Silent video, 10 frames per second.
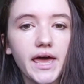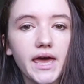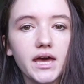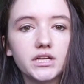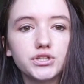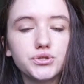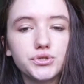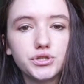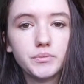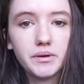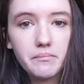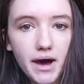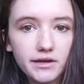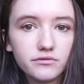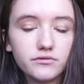and you should be
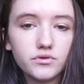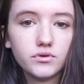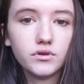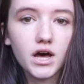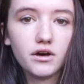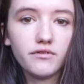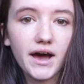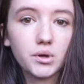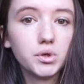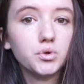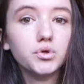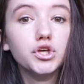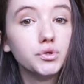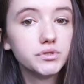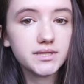mindful of how you
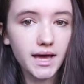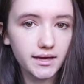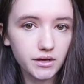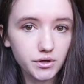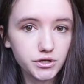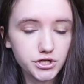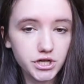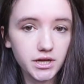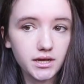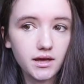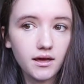use that energy.